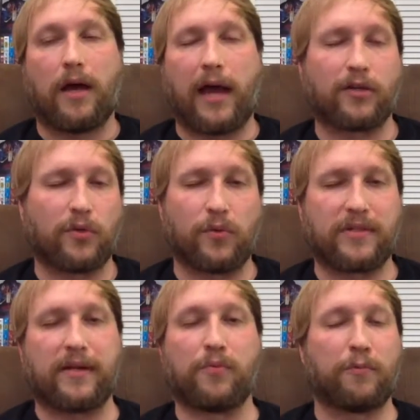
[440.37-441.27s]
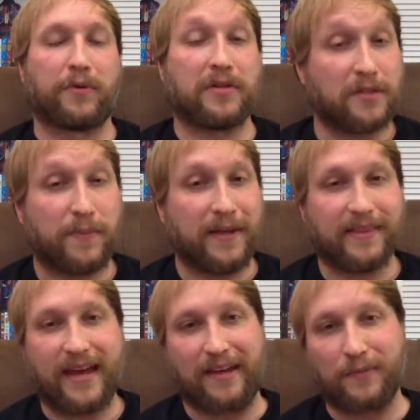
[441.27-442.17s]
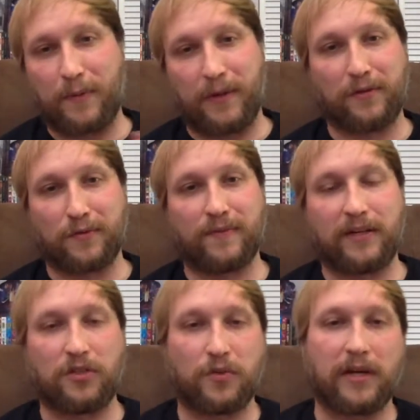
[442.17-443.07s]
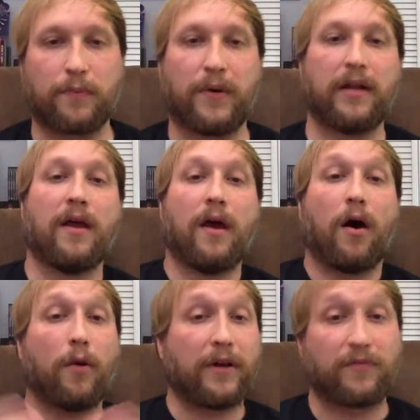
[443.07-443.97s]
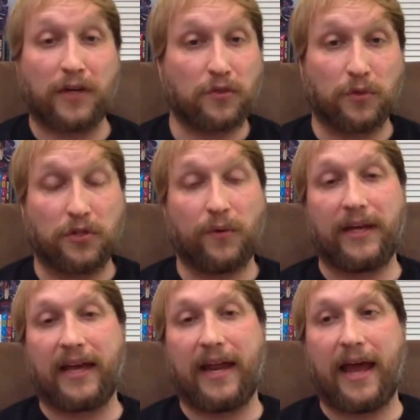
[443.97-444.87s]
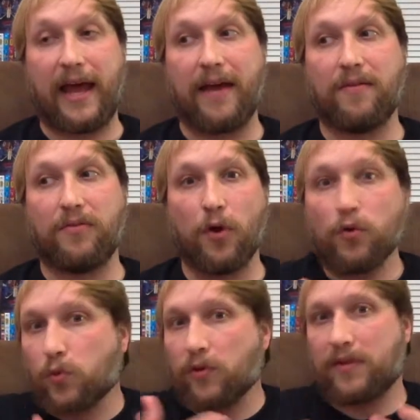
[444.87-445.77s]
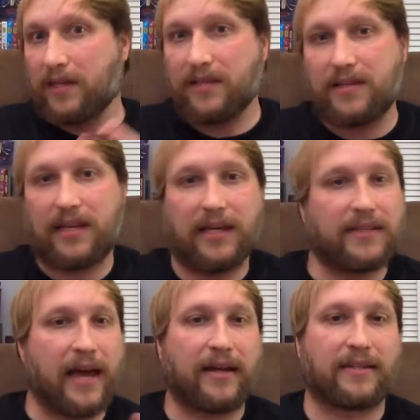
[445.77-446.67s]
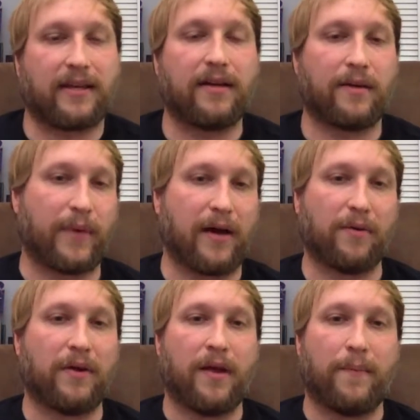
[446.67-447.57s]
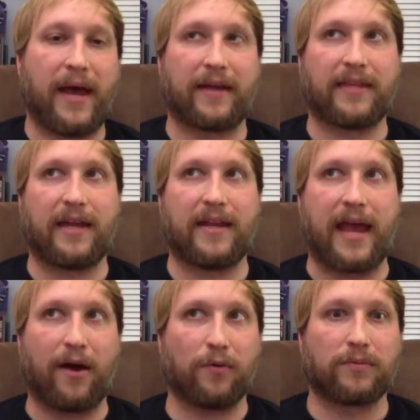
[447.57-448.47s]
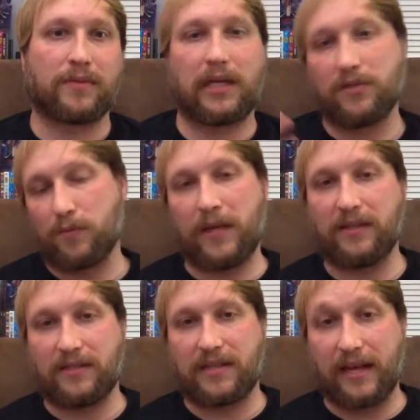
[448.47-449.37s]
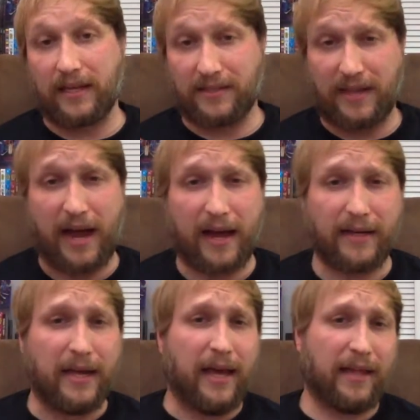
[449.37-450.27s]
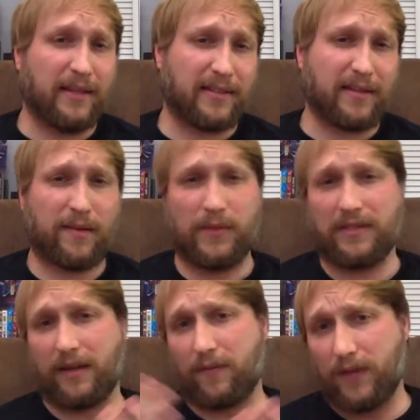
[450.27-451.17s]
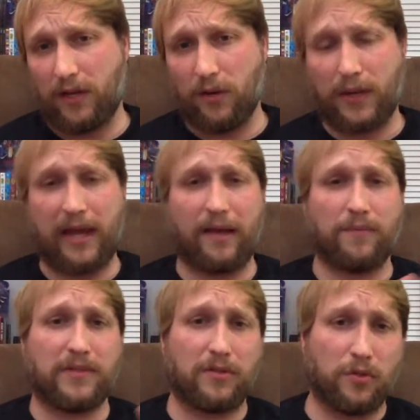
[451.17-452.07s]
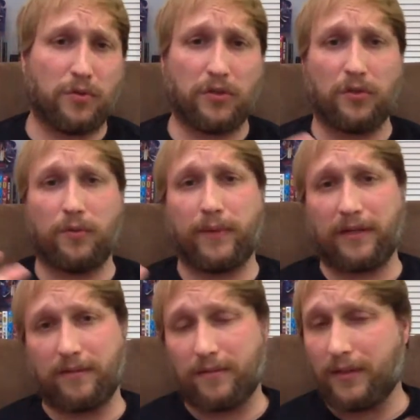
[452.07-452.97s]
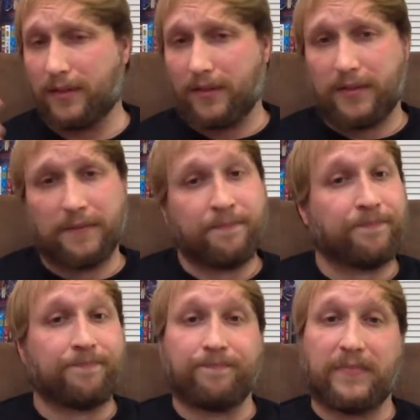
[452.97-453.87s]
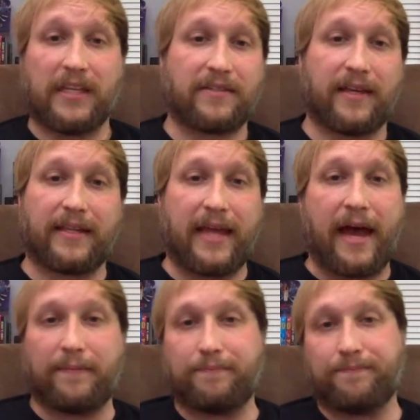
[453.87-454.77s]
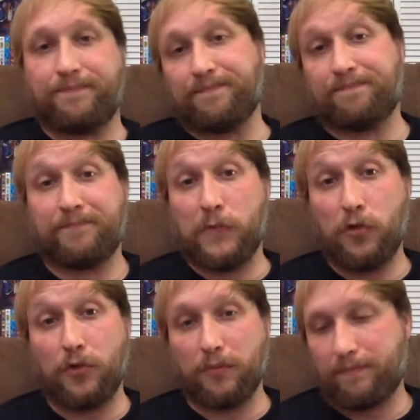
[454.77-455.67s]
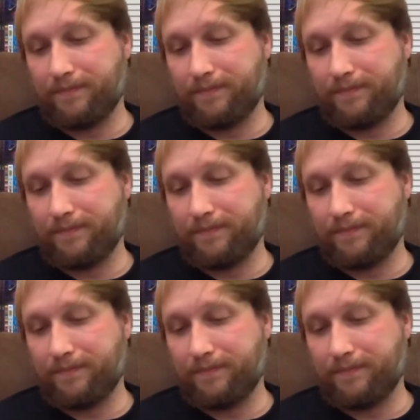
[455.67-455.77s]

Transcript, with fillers: I actually wasn't able to participate in that because my parents were very strict, but all my friends were doing it, and those were the things that kids got excited about back then. Now, kids are mainly staying inside, and the excitement's like video games and YouTube and things like that. YouTube.